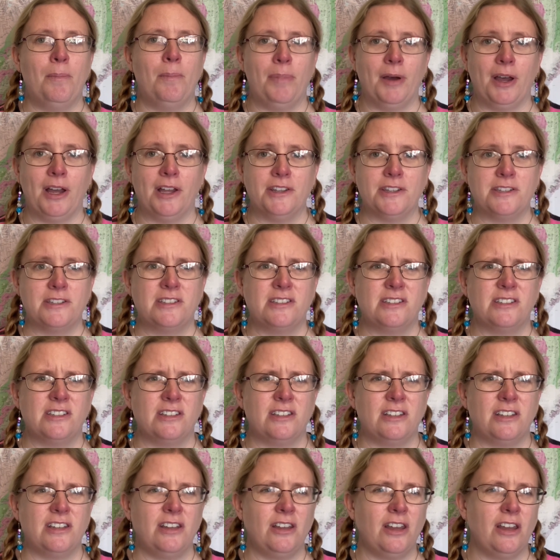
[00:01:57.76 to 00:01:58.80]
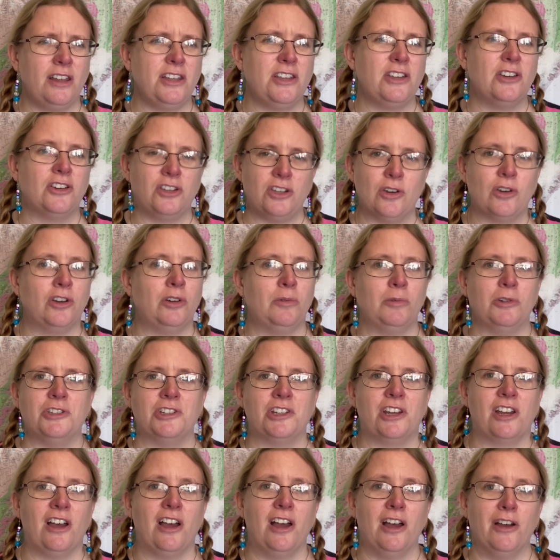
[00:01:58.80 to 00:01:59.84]
but you're going to
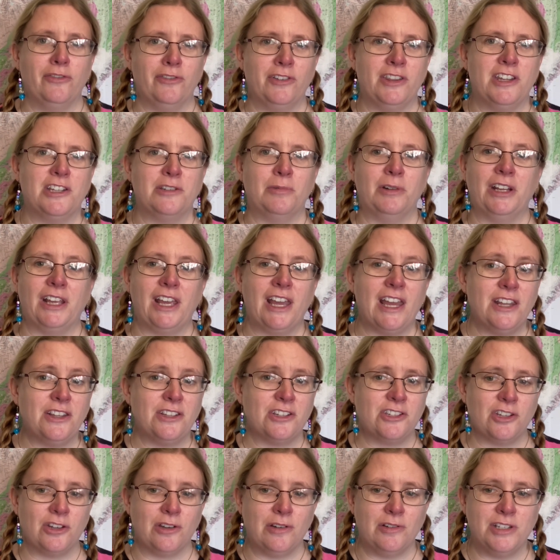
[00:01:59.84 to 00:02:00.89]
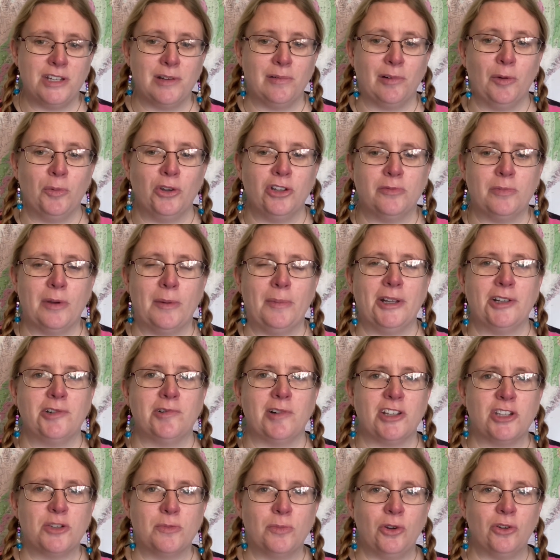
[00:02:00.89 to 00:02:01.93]
want a car for this one again, so 0 points public
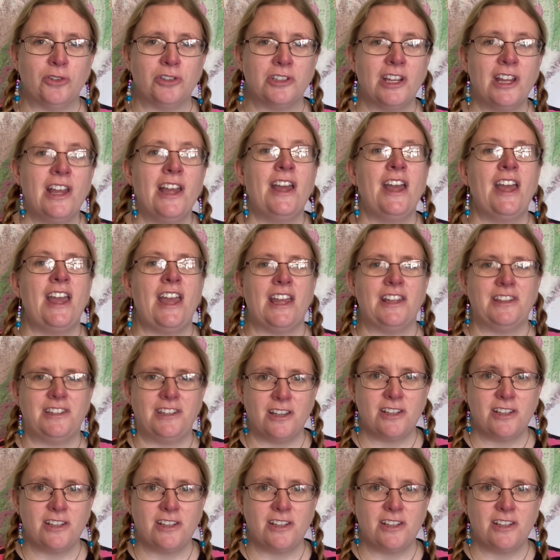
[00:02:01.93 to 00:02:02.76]
transport. It